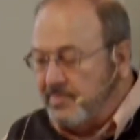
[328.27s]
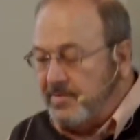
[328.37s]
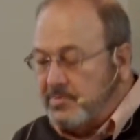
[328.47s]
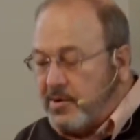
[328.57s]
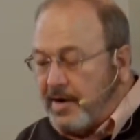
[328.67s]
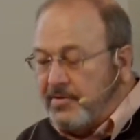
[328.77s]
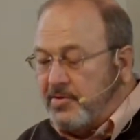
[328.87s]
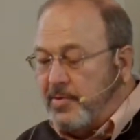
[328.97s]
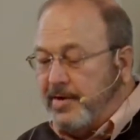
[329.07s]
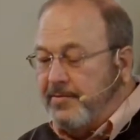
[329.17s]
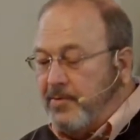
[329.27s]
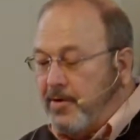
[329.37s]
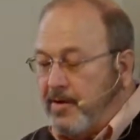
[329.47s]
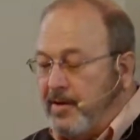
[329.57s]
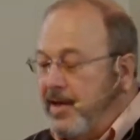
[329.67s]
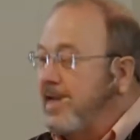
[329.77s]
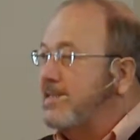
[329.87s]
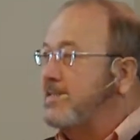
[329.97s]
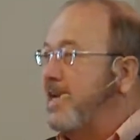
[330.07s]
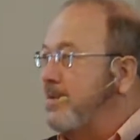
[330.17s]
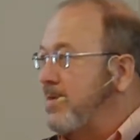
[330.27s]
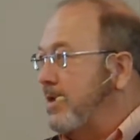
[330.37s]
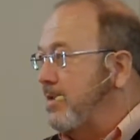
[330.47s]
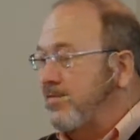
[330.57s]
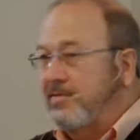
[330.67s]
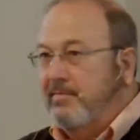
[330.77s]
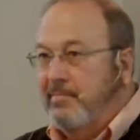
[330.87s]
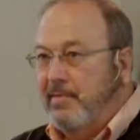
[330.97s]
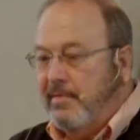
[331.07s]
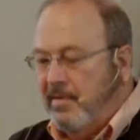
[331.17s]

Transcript: So from 12 to 24, it's 10 minutes.